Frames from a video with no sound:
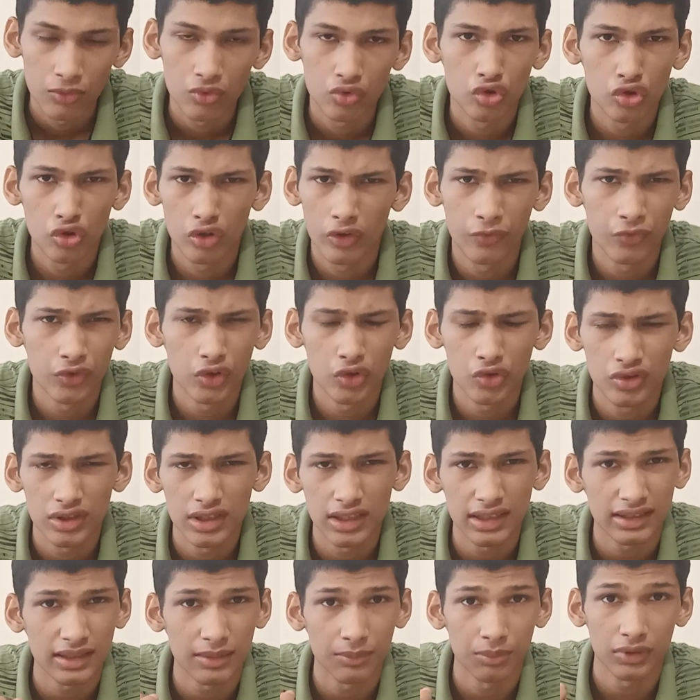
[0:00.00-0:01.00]
If you
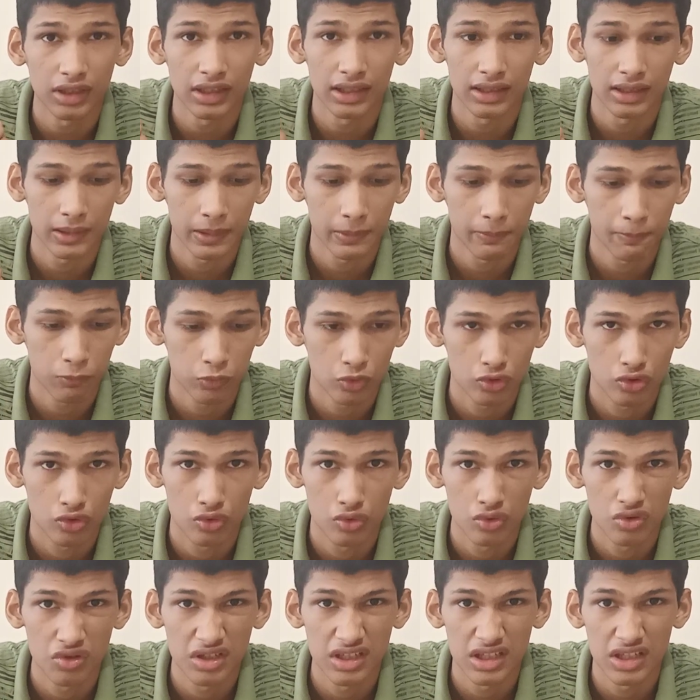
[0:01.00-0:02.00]
see something
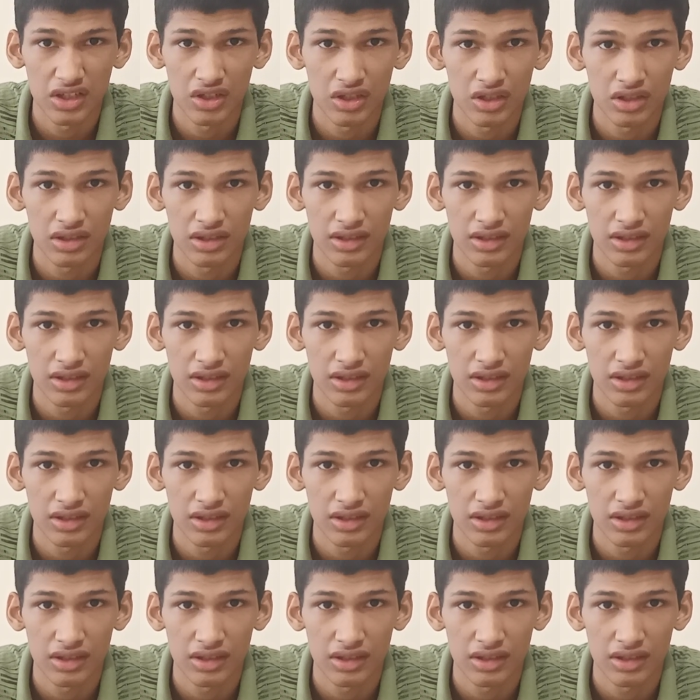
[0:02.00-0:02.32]
gooey,